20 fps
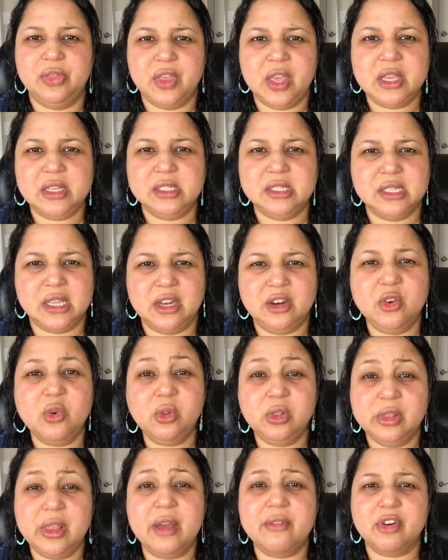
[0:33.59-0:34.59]
things and
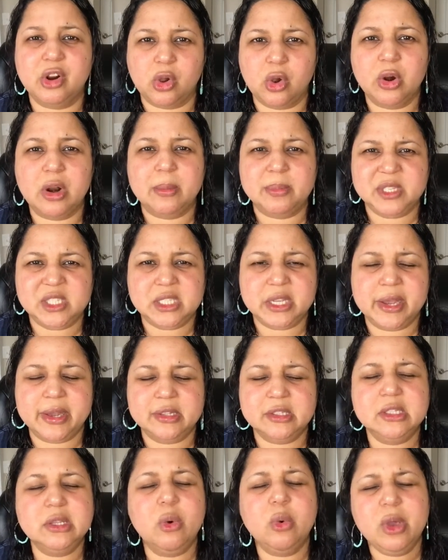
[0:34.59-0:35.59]
you're never gonna be
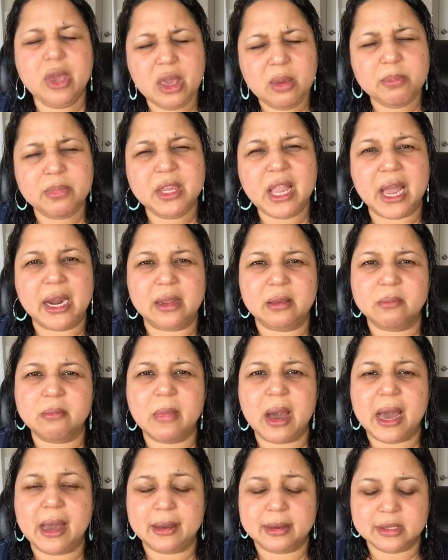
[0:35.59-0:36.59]
done. So keep that in
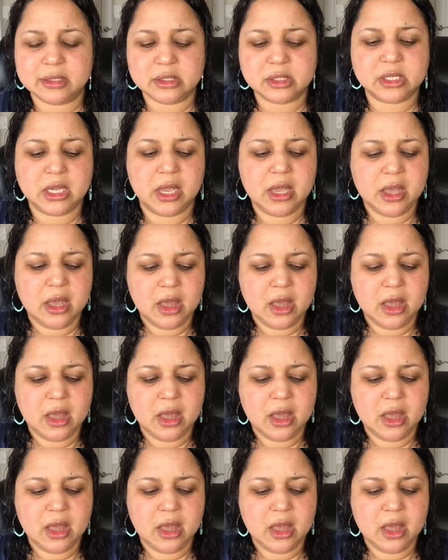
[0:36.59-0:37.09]
mind.